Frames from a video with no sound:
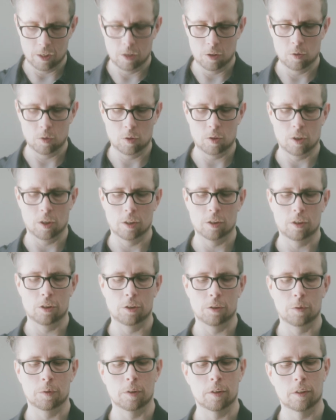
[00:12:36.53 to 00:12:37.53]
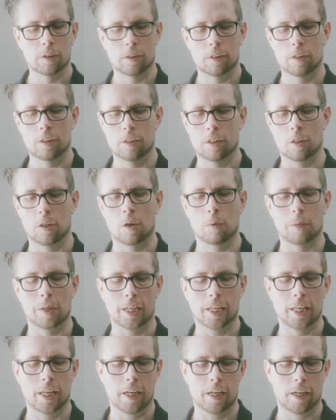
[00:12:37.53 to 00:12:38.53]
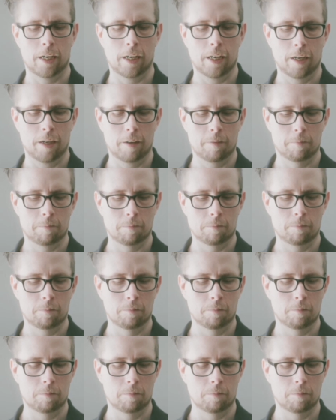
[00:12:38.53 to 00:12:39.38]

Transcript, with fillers: hook onto so no one can um,